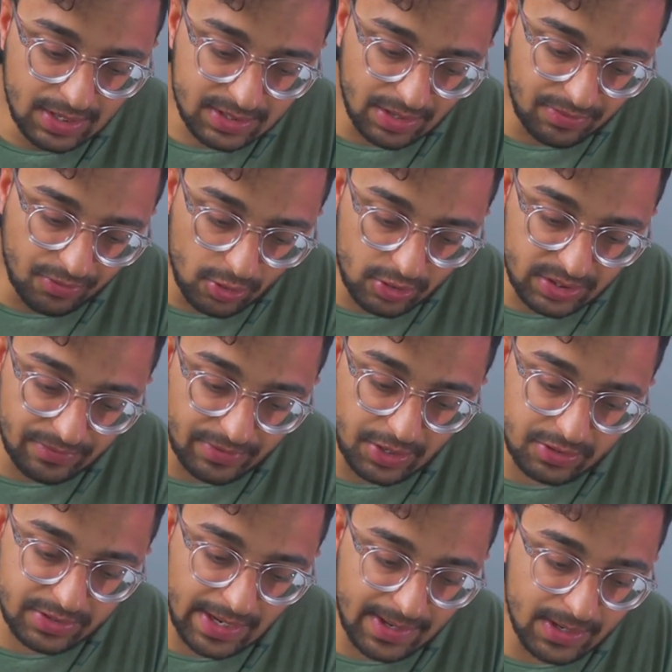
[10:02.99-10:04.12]
Save photos and
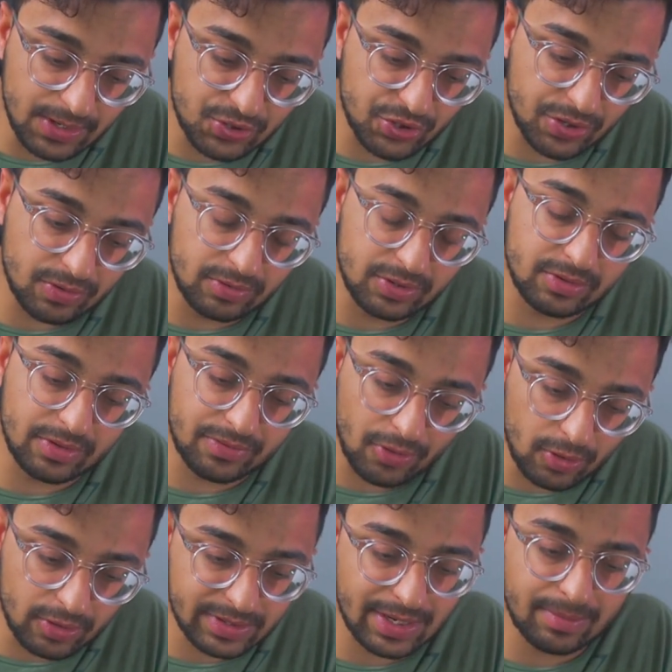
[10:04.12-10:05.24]
videos taken in journal into the
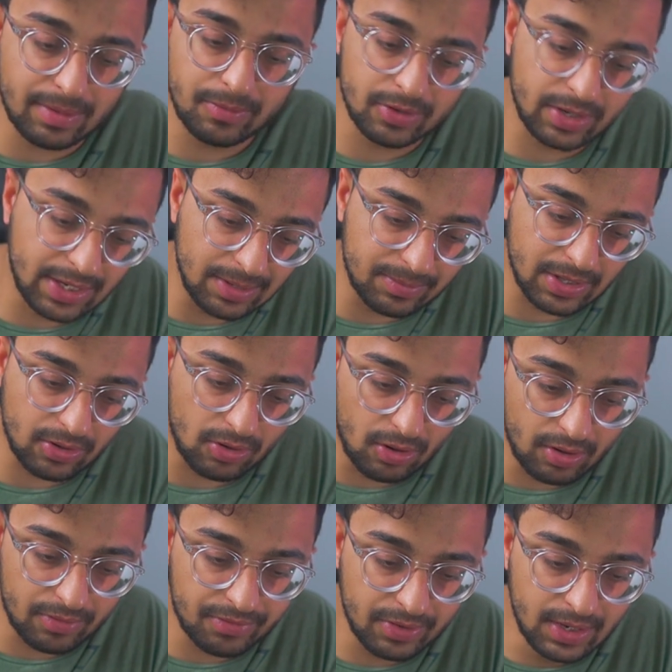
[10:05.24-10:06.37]
Photos app. I want to keep that
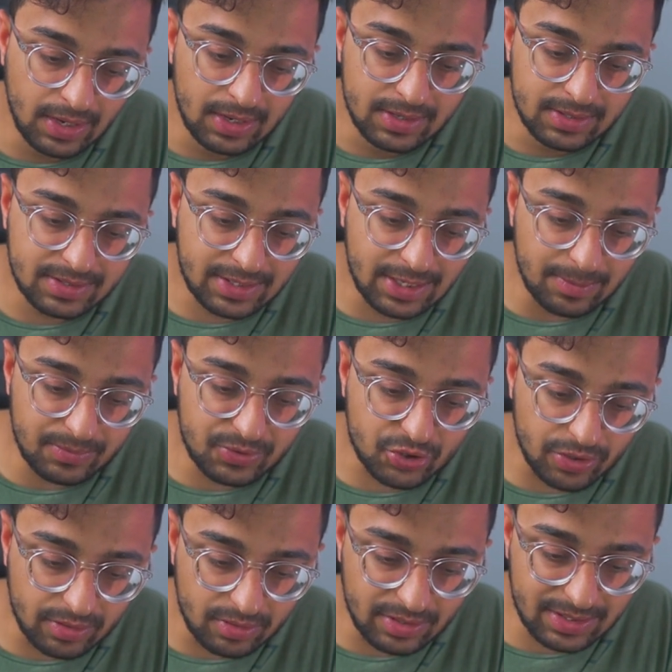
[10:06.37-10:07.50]
off. Skip
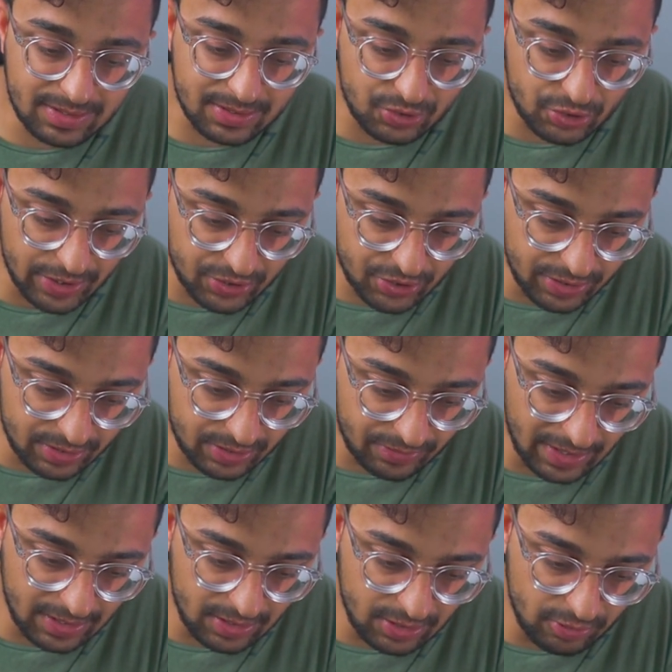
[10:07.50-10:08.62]
journaling suggestions.
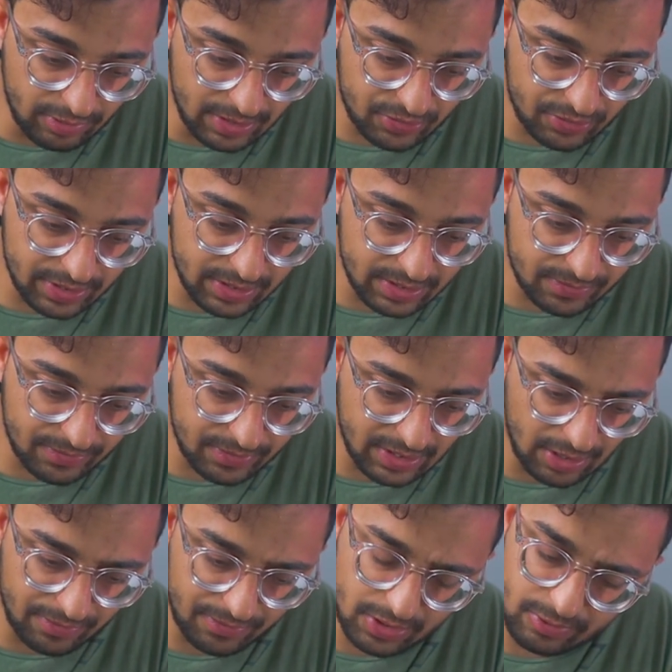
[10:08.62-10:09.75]
Create new entries
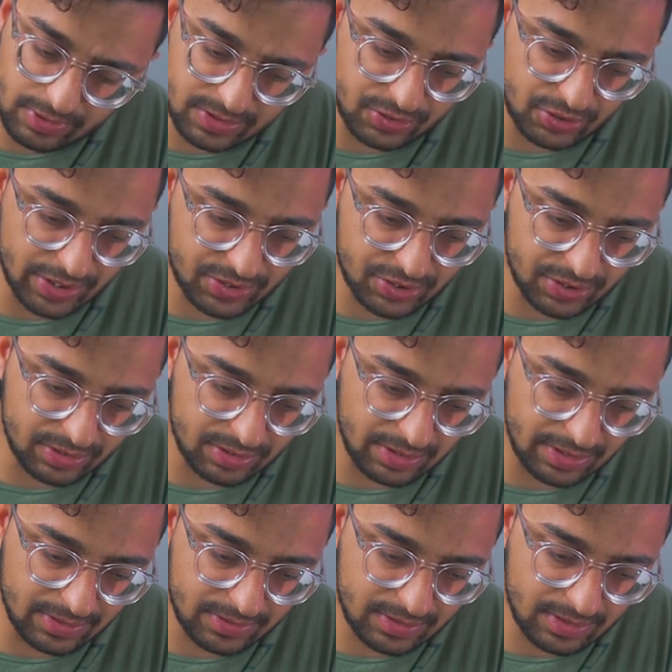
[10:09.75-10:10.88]
without viewing suggestions
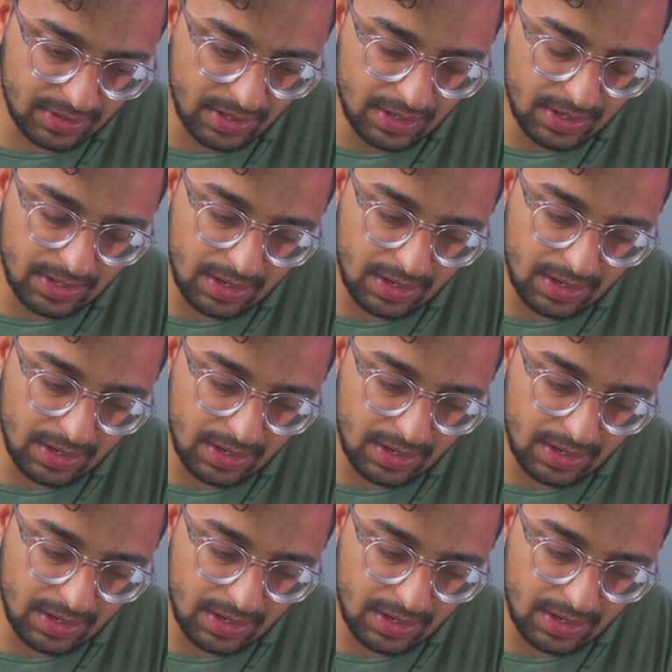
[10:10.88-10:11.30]
list.